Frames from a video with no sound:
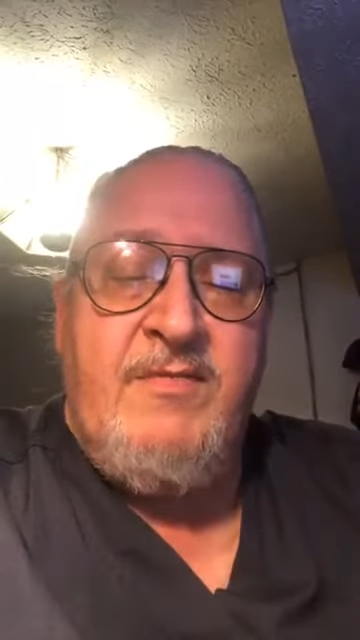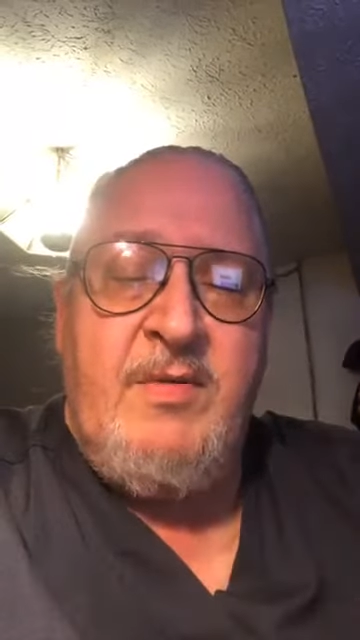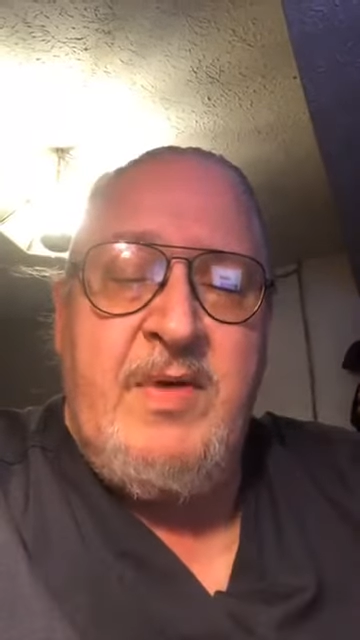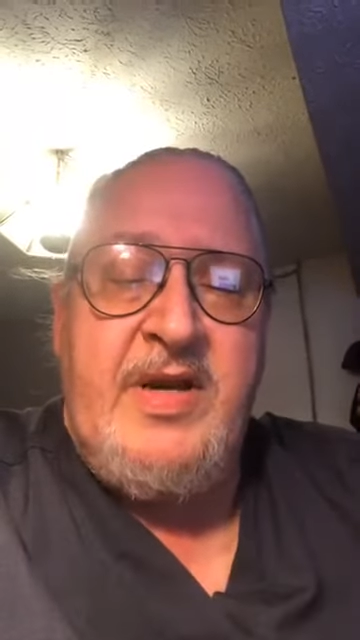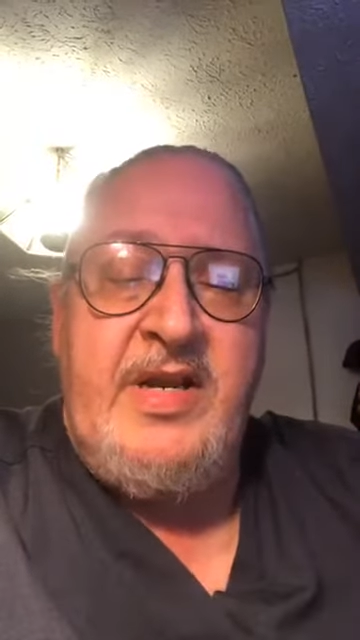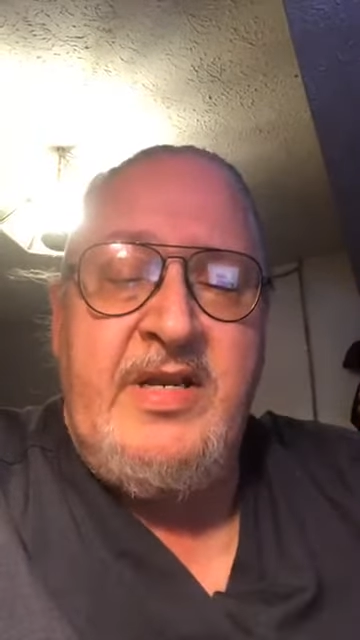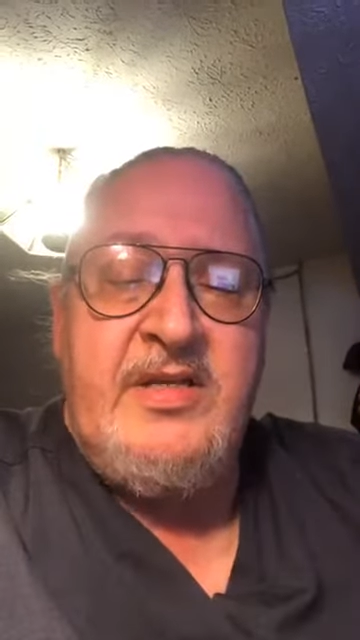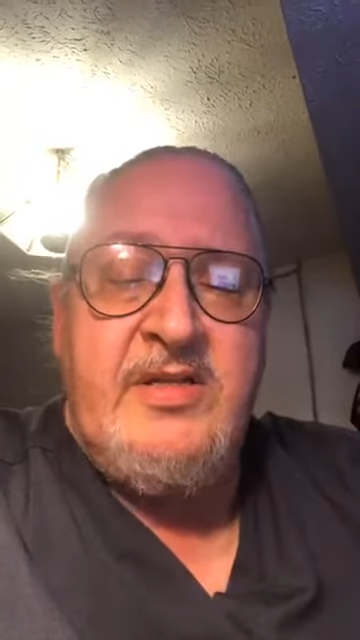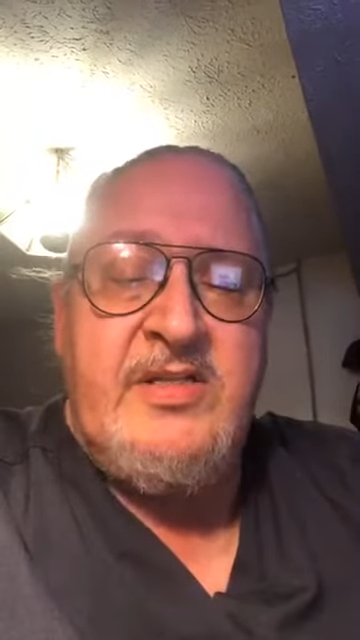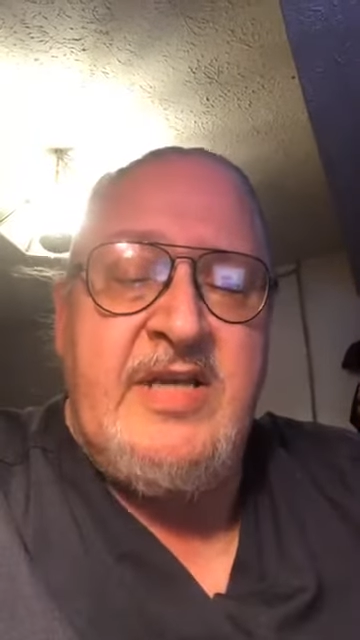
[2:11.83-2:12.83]
Everybody,
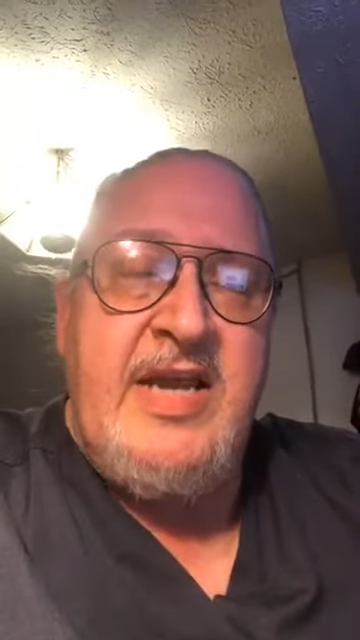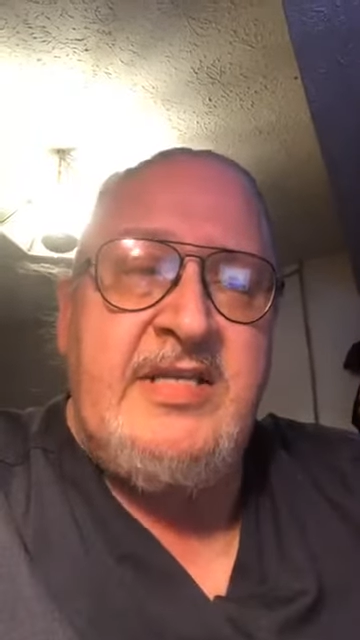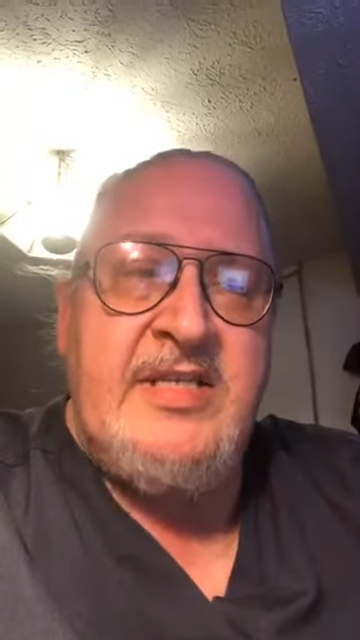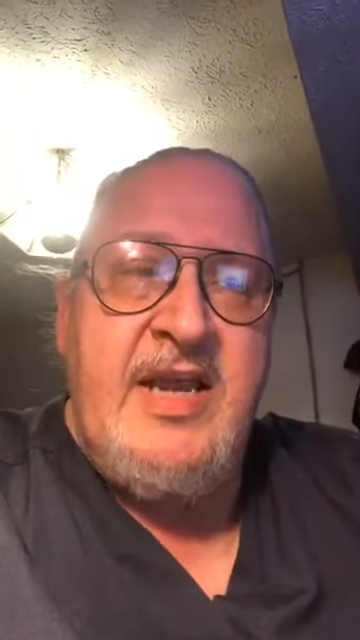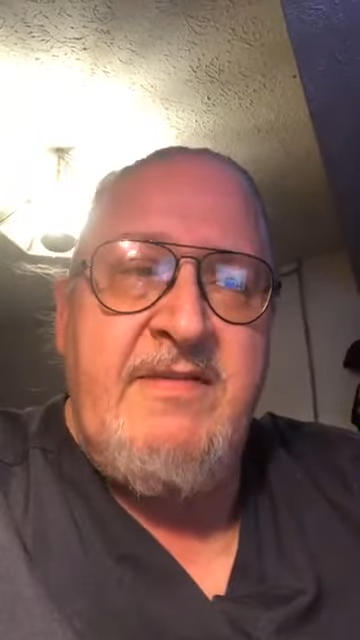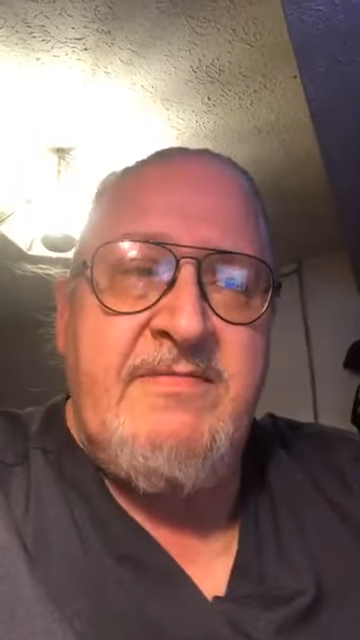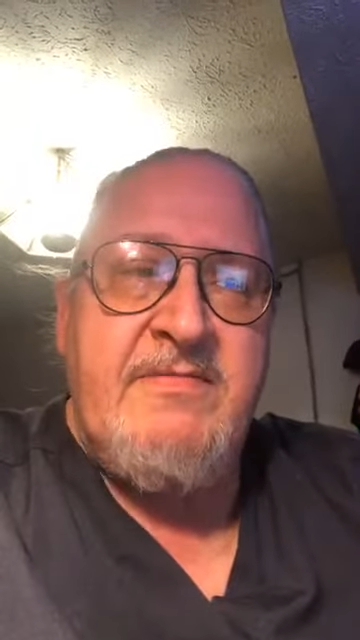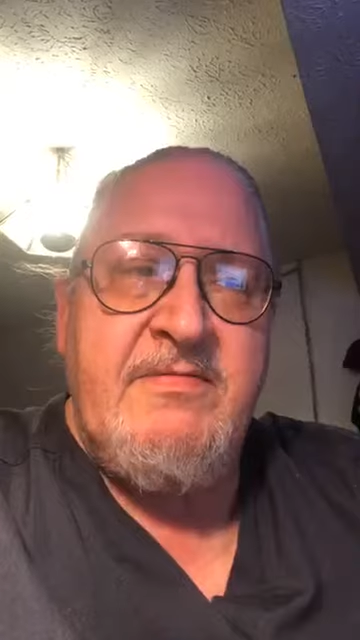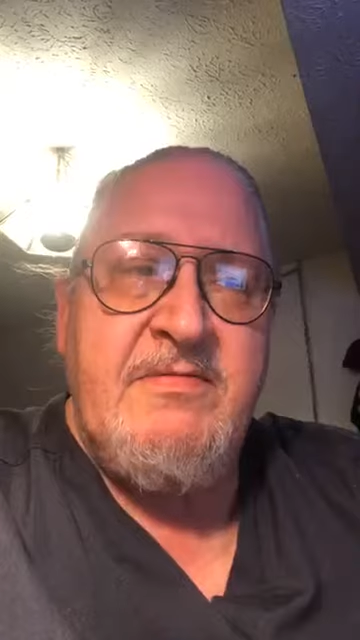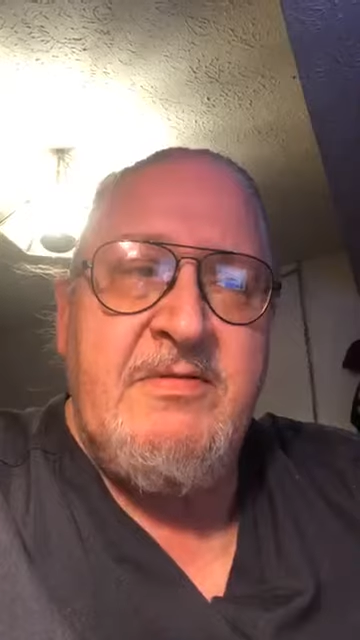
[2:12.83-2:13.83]
stay safe.